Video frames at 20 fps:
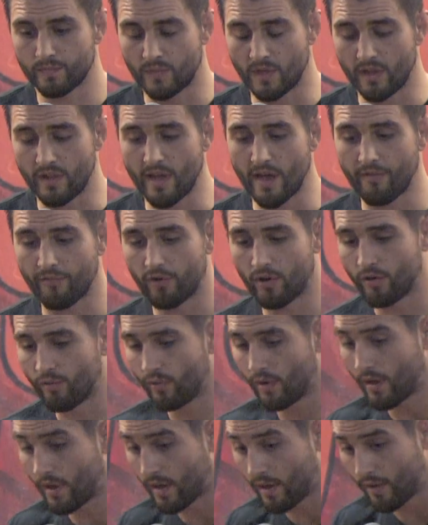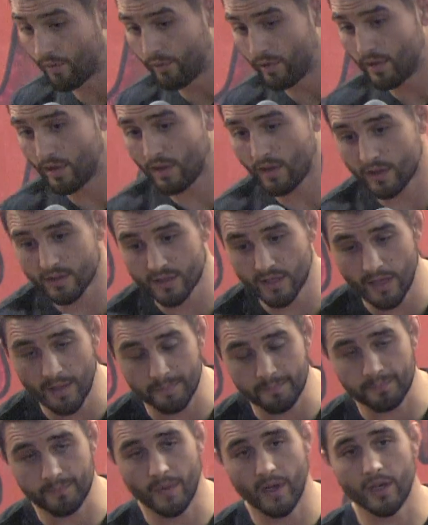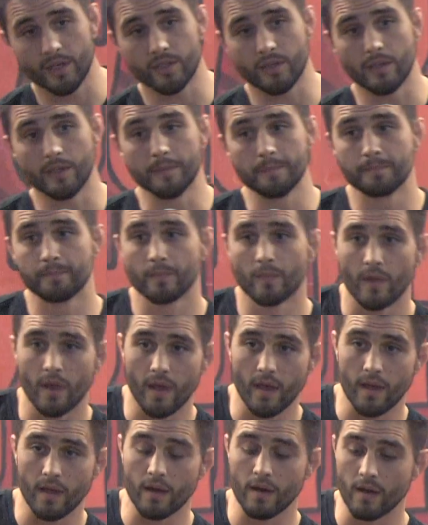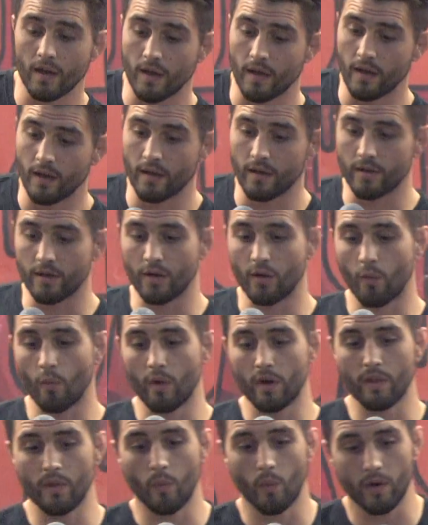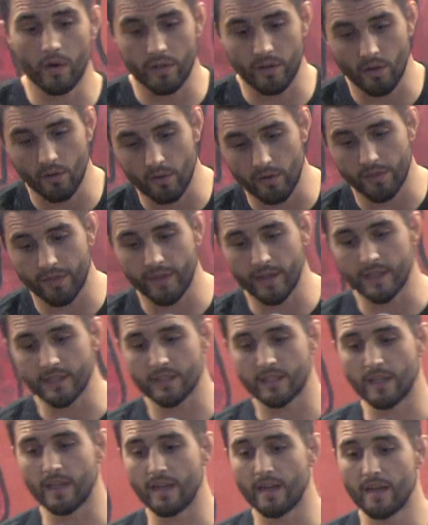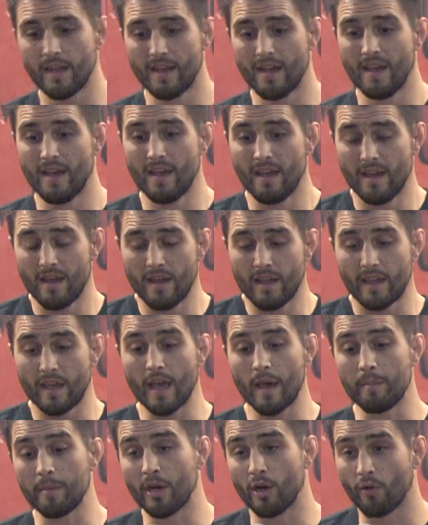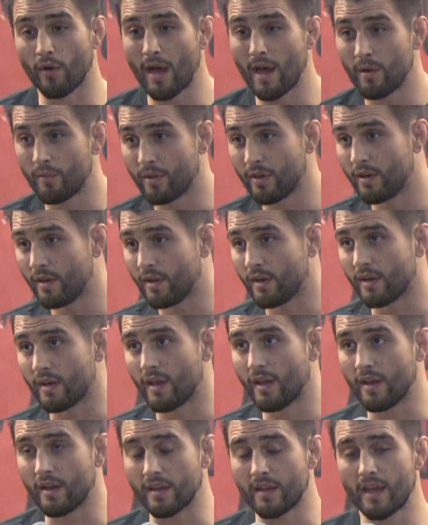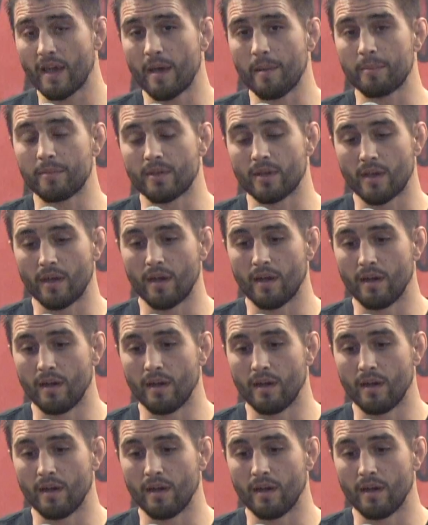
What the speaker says: did that for a really long time, actually. And one of the only things that kept me grounded and kept